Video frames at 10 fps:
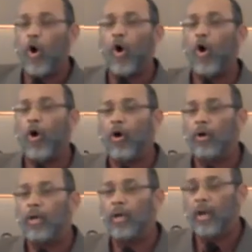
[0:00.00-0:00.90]
awe
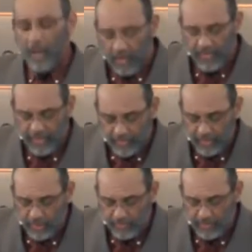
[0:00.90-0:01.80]
of another
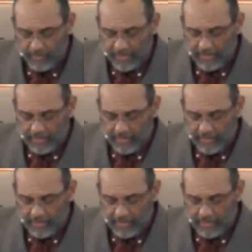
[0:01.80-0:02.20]
human being.